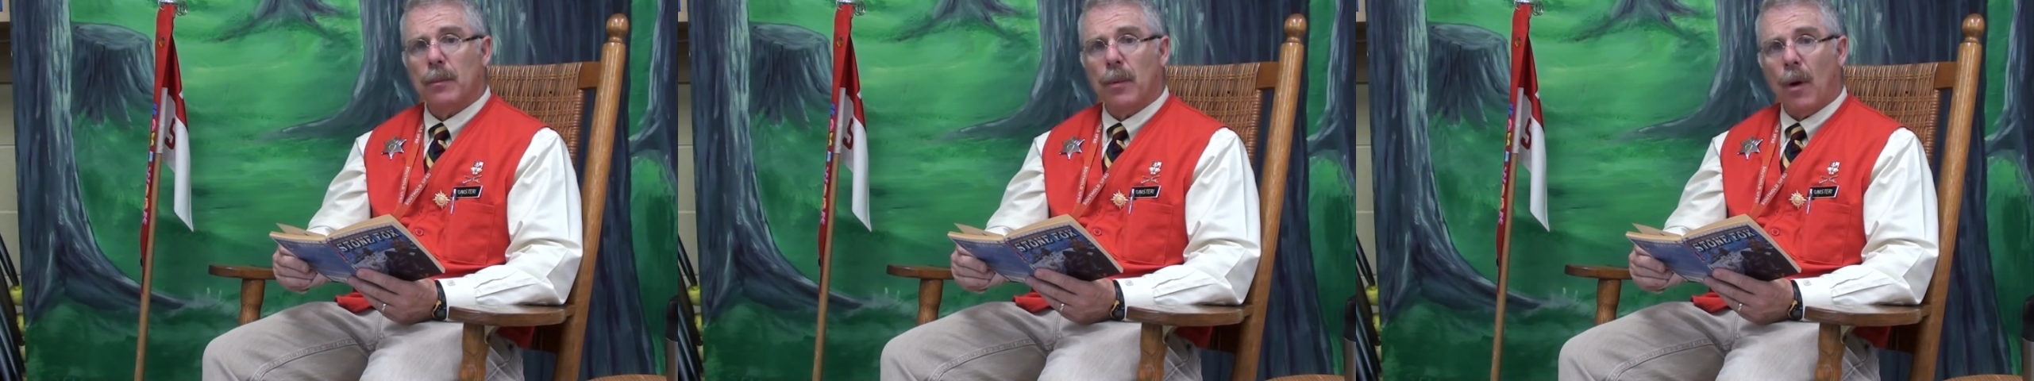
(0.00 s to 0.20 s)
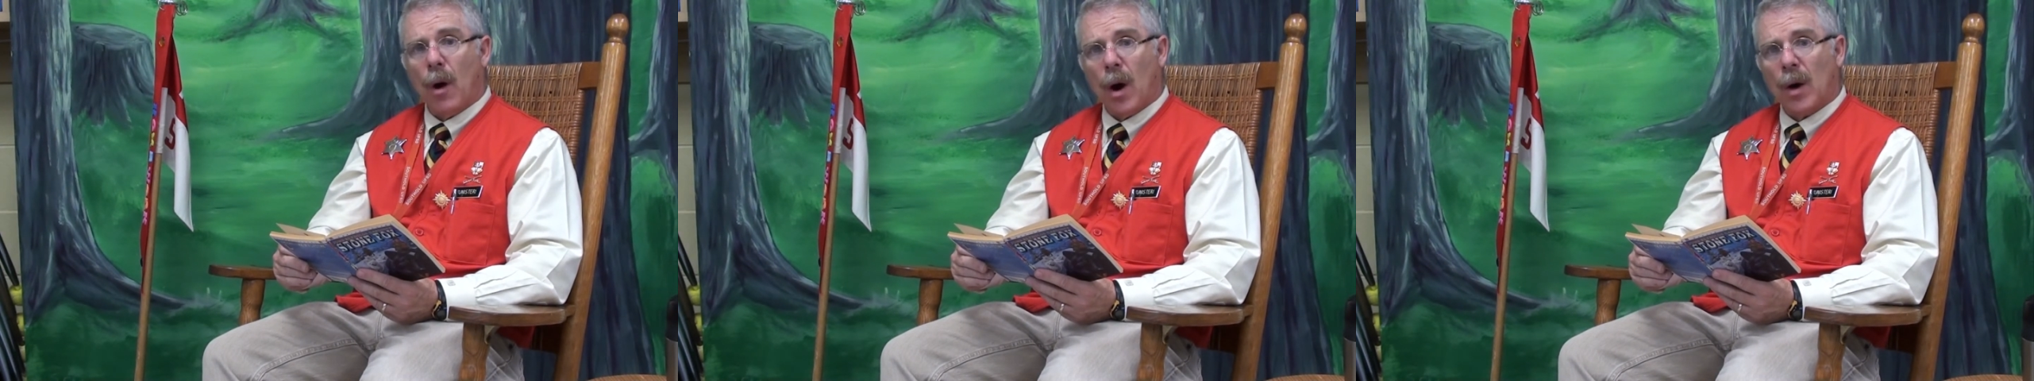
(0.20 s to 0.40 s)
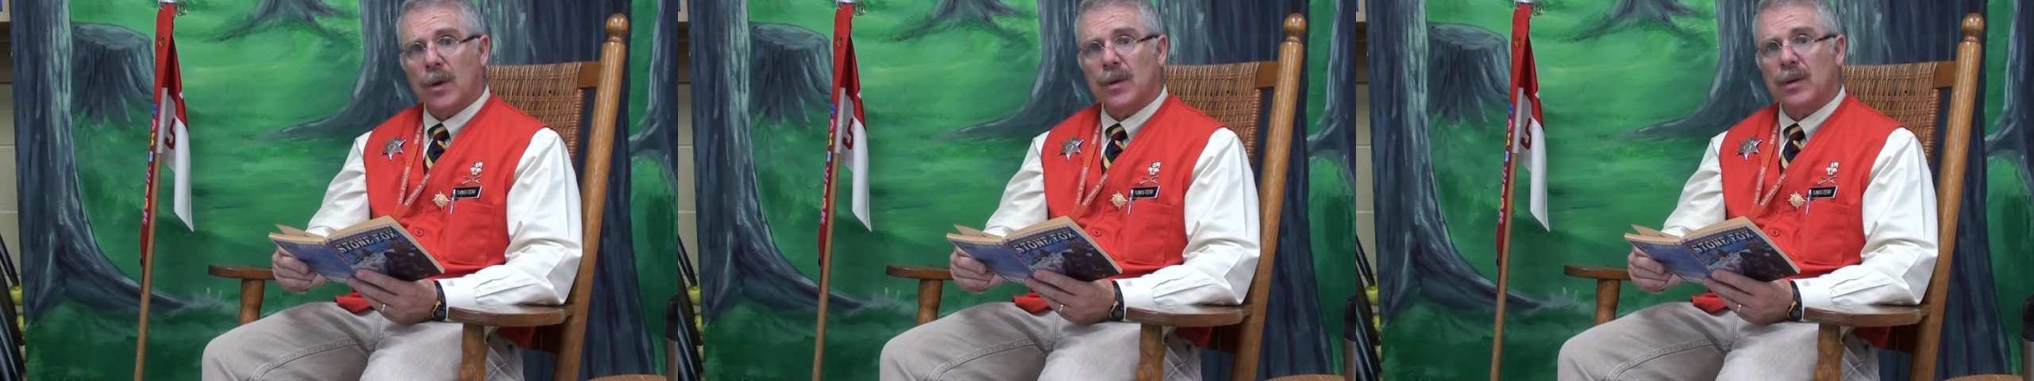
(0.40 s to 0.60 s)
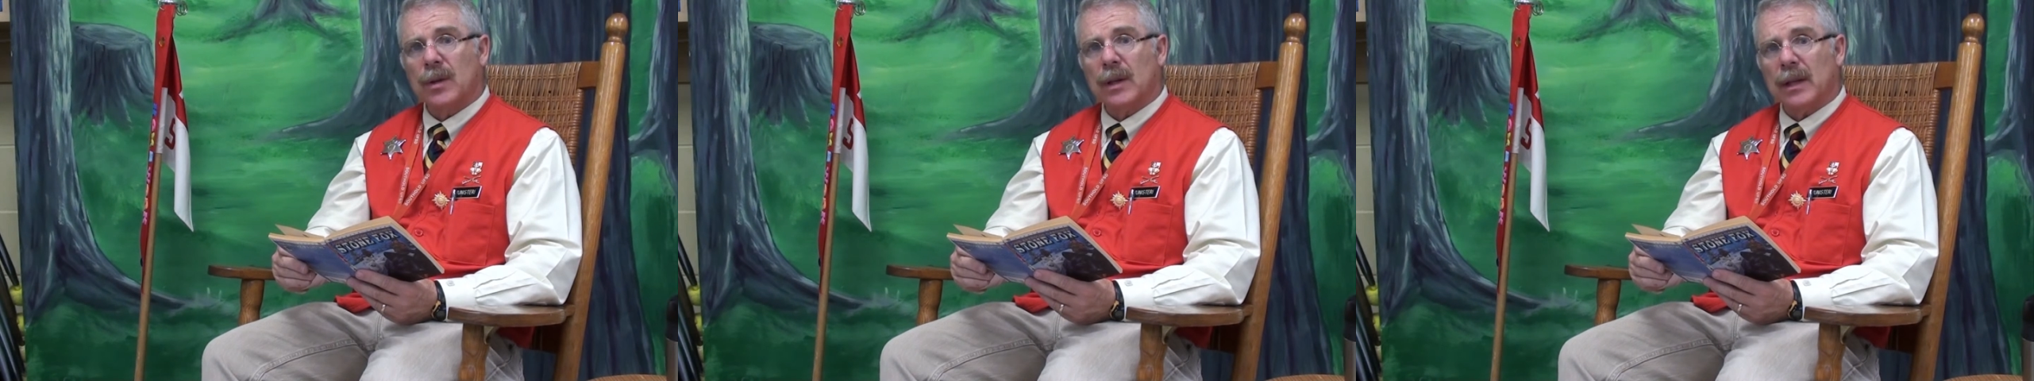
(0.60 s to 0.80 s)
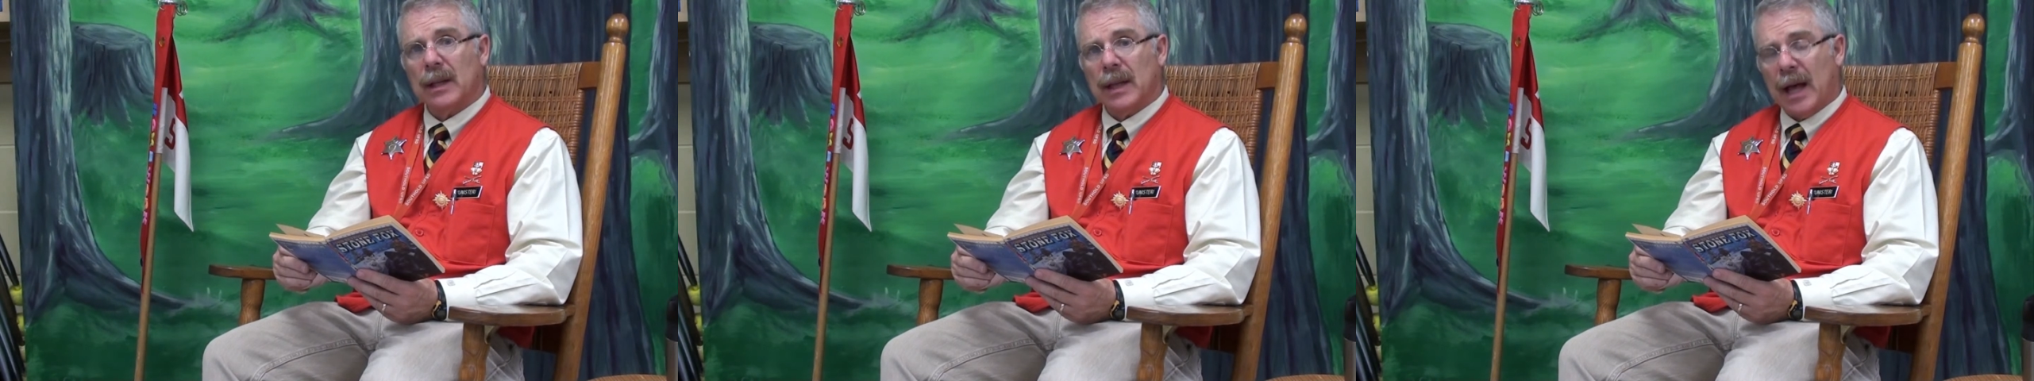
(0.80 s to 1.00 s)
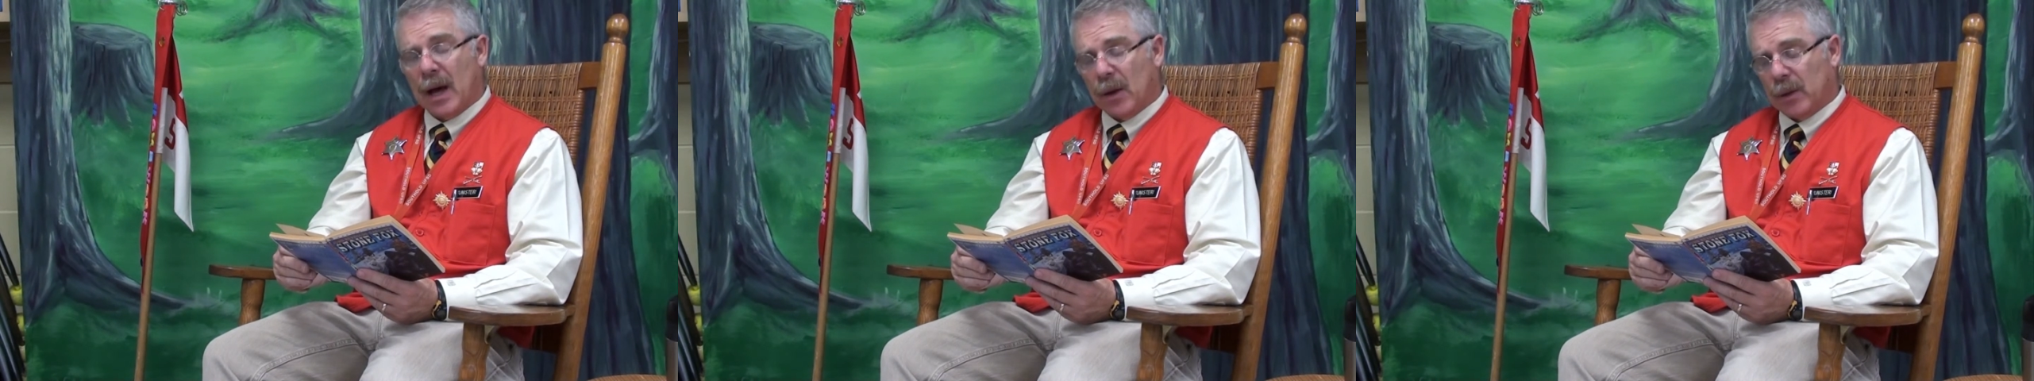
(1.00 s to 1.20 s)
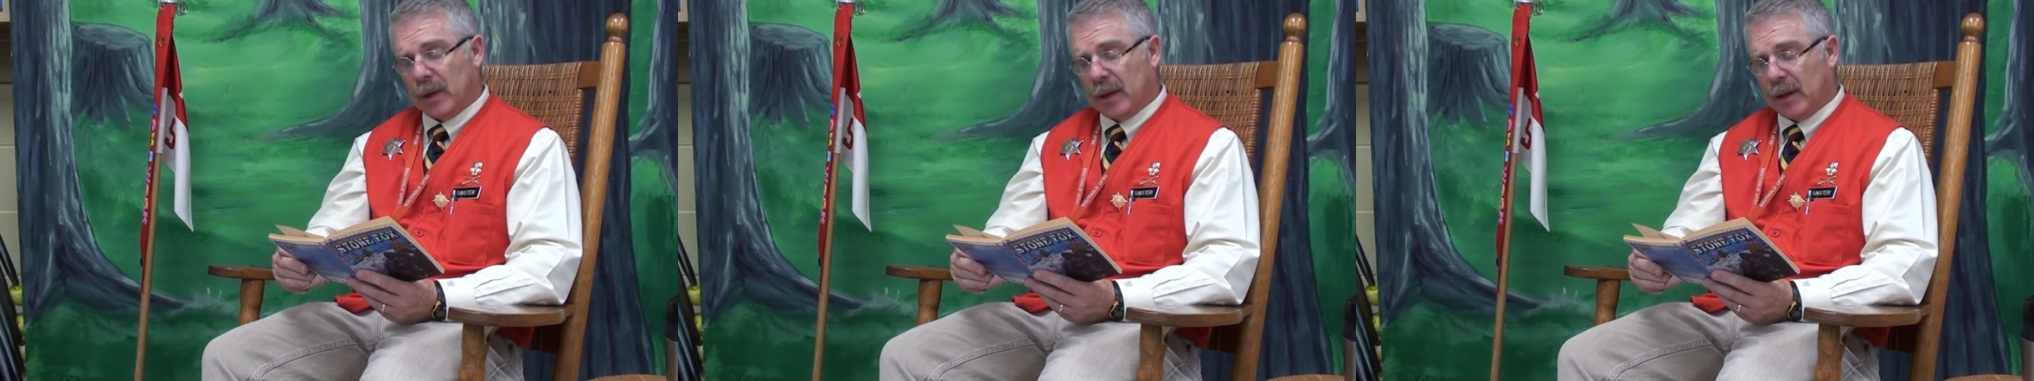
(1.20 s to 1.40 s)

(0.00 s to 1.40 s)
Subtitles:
barked loudly.